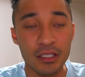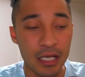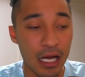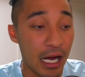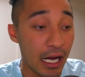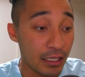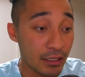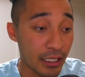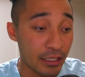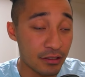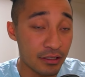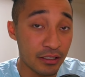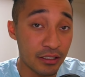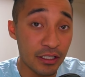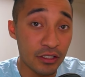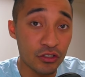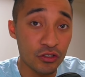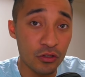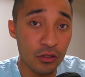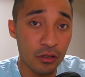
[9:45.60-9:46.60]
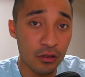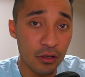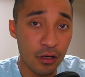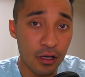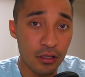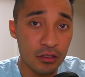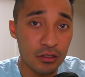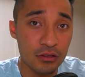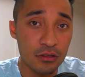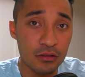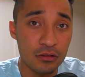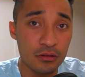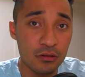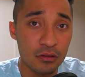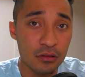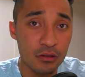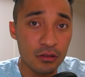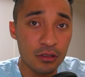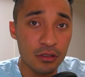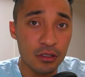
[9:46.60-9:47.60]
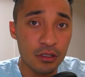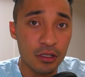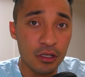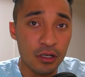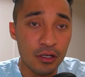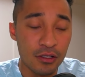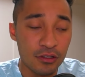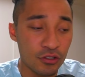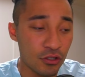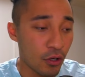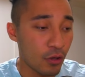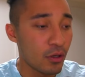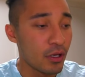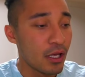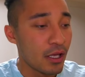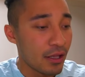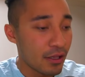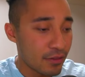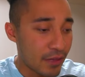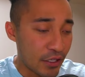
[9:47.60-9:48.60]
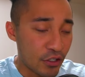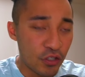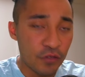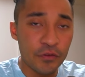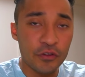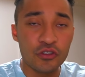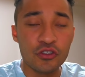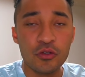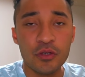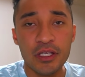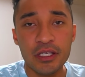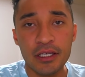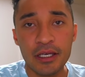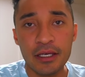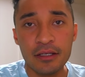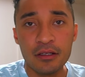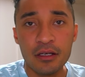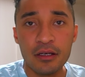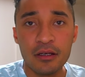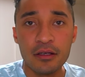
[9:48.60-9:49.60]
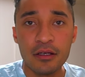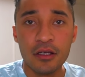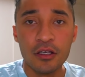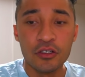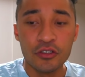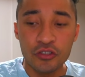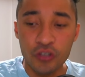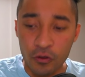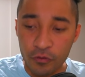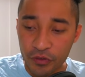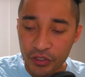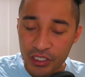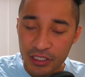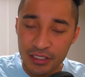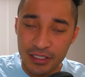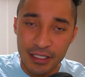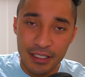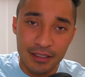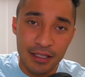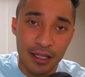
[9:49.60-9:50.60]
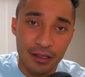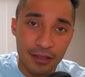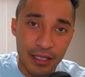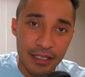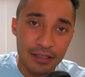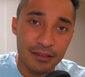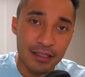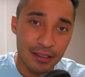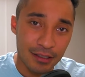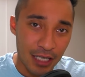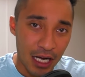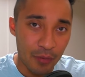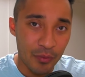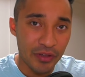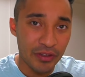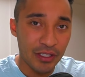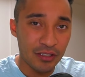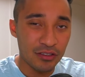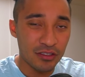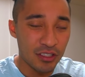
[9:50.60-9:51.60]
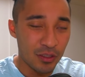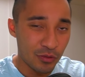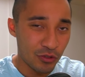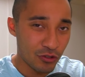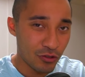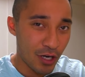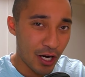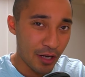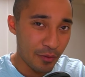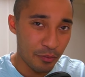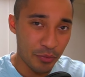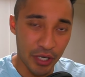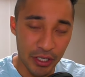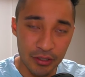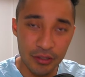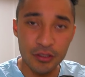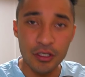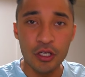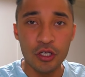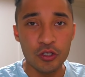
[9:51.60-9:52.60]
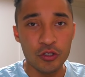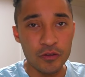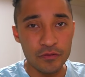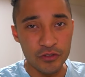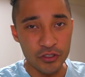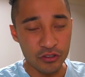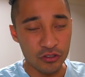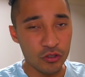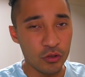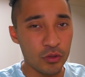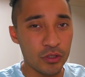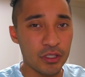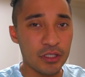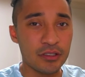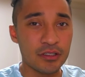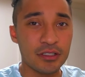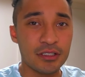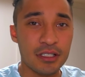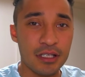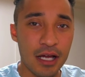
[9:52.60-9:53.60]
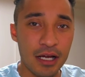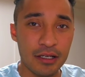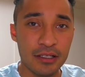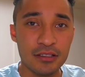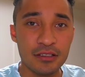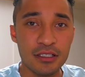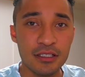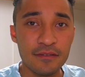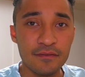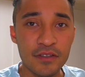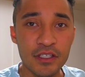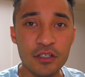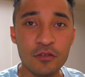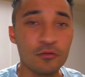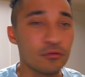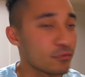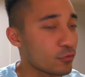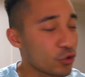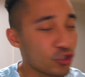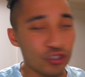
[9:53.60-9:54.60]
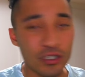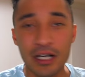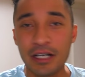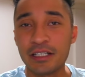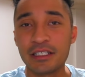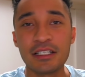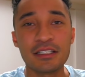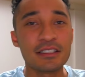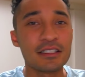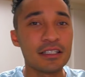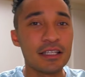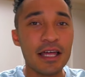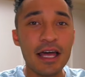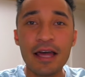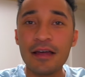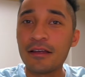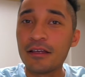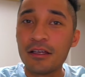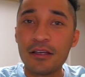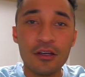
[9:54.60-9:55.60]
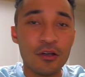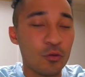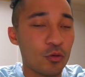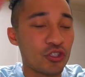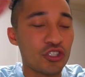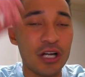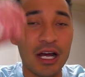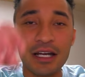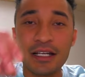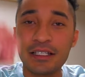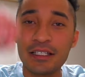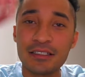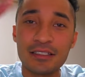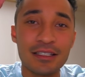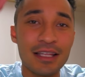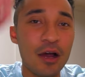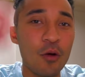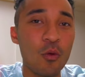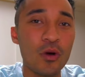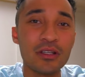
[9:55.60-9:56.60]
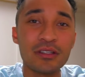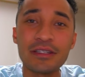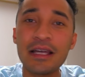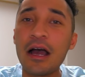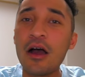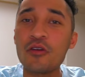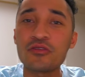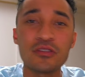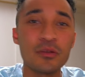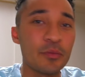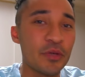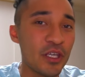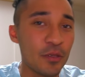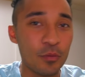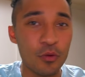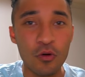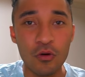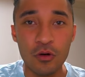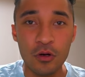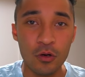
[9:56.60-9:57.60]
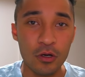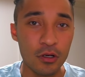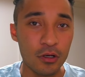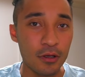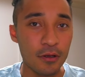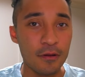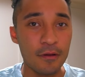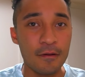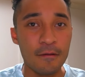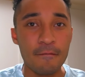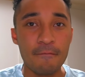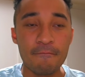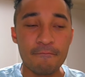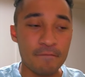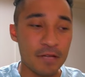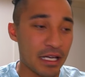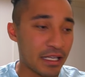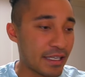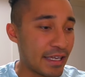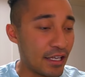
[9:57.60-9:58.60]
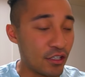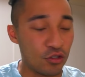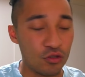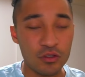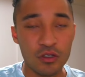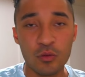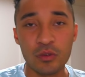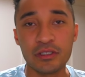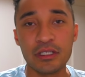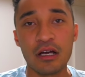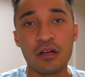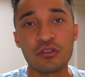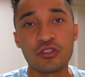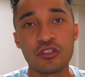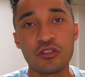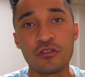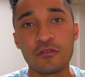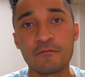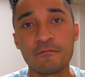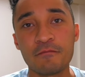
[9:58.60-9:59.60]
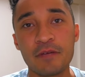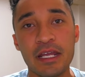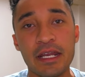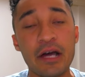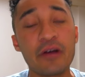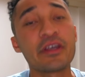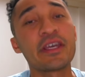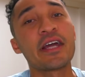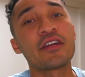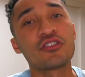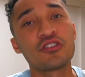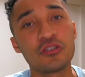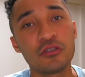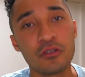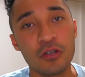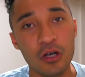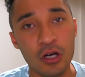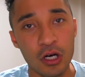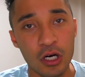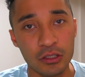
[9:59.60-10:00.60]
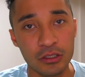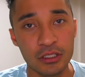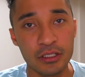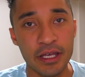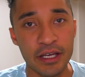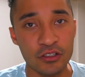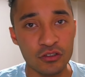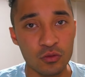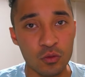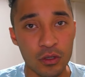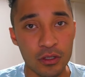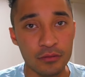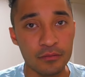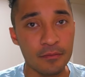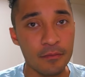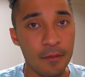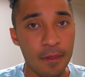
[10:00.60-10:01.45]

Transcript: I'd like to get your thoughts. So, thank you for tuning in. Don't forget to hit that like, that comment, that subscribe button. You've just tuned in to Tanaka TV. We're trying to get to that. We're trying to get to that 1,000, people. I can't do it without you. And I'll catch you on the next one.